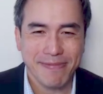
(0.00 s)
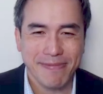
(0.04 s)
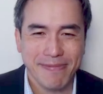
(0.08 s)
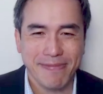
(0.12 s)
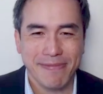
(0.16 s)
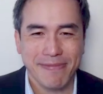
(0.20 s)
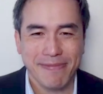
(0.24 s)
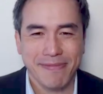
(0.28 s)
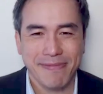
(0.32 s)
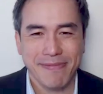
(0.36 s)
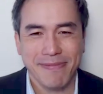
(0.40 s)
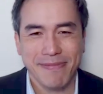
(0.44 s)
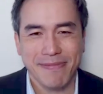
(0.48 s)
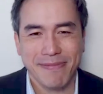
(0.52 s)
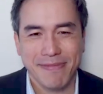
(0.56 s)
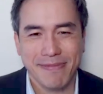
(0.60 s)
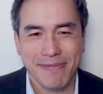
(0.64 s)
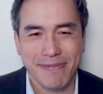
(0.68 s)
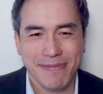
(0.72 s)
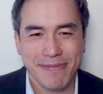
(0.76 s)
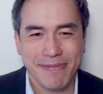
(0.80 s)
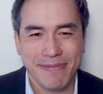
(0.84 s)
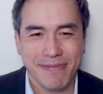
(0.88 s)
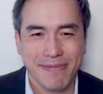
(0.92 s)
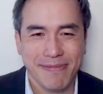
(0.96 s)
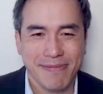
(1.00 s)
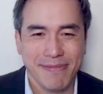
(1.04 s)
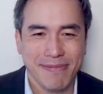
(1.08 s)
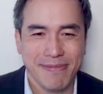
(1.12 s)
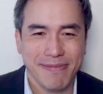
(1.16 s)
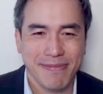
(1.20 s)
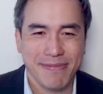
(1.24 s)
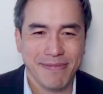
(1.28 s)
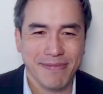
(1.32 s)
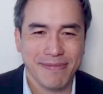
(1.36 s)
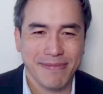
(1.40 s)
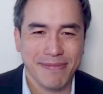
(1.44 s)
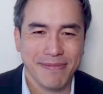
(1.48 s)

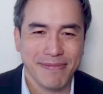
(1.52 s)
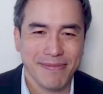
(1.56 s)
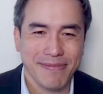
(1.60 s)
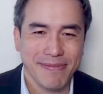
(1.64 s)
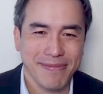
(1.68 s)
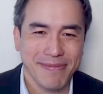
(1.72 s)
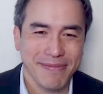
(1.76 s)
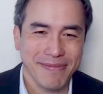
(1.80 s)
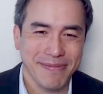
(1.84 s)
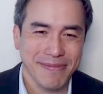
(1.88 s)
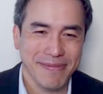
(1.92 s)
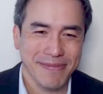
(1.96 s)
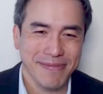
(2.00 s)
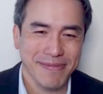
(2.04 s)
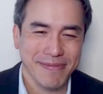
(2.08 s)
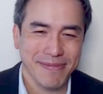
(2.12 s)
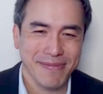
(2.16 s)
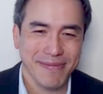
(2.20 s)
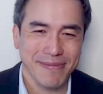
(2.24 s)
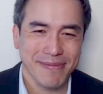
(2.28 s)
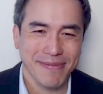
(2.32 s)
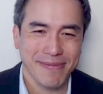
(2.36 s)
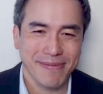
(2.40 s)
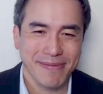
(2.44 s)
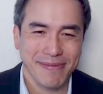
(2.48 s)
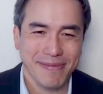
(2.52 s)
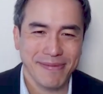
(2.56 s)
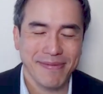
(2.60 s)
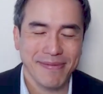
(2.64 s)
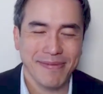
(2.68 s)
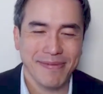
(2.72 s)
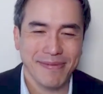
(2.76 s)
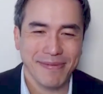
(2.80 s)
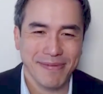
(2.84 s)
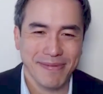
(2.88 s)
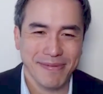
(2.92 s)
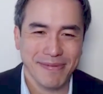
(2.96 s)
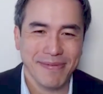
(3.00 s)

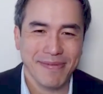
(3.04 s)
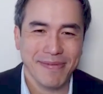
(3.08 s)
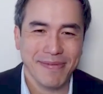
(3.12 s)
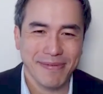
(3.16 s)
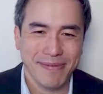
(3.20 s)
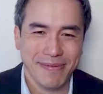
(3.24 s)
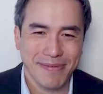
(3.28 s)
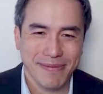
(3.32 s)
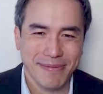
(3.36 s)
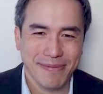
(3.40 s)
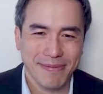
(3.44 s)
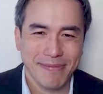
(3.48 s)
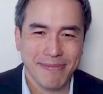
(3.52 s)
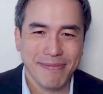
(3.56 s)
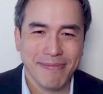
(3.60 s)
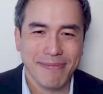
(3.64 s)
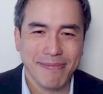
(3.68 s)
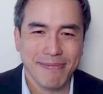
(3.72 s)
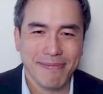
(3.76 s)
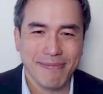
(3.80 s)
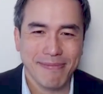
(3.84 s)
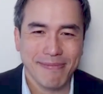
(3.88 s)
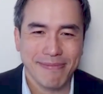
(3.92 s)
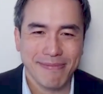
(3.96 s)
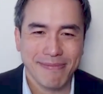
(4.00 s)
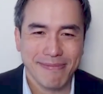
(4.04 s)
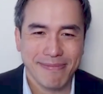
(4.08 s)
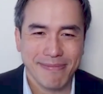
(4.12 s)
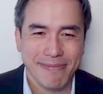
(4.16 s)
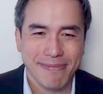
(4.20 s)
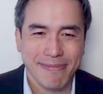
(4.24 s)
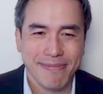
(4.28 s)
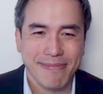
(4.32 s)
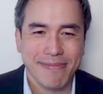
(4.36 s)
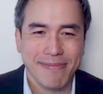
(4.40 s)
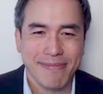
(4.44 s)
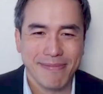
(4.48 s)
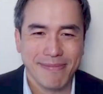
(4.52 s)

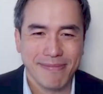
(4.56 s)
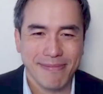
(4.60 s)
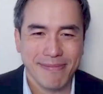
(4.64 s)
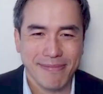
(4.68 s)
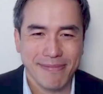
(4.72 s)
(silent)